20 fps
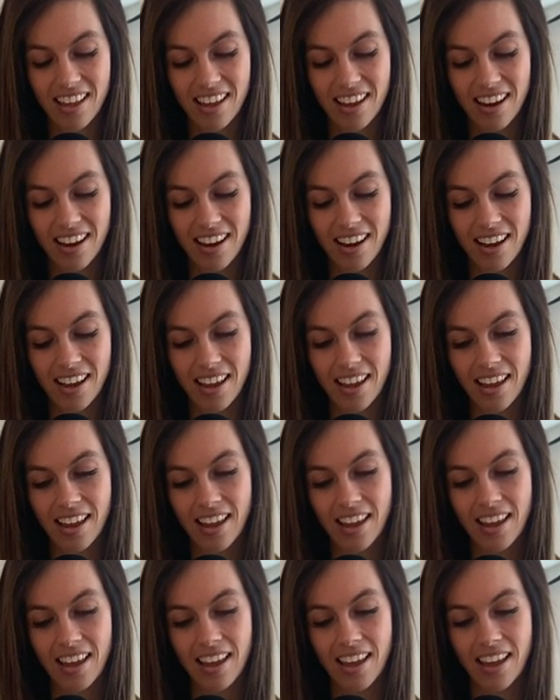
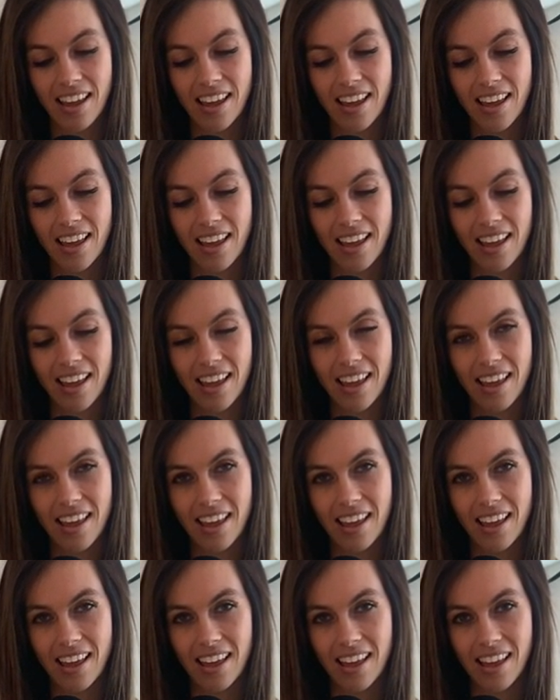
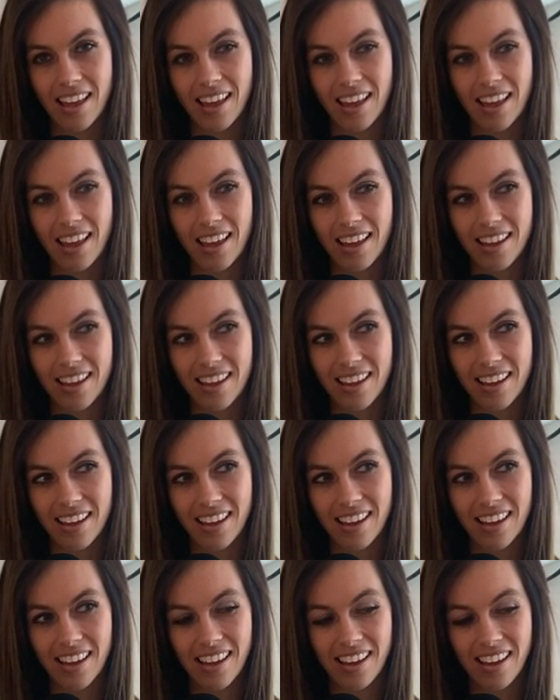
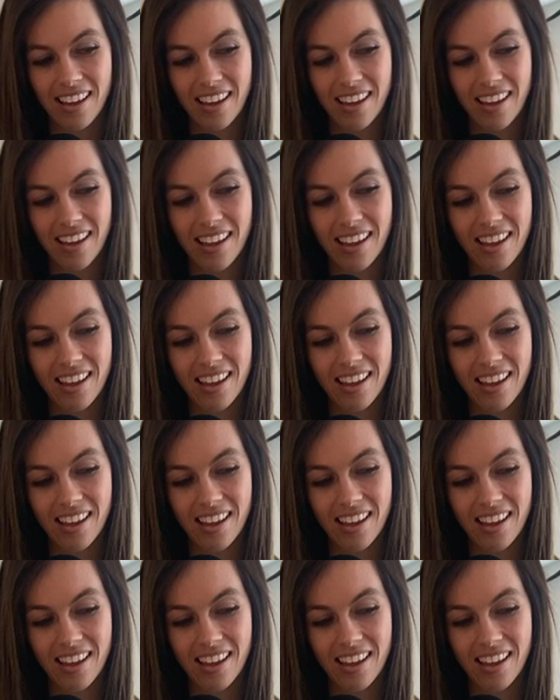No one is speaking in this clip.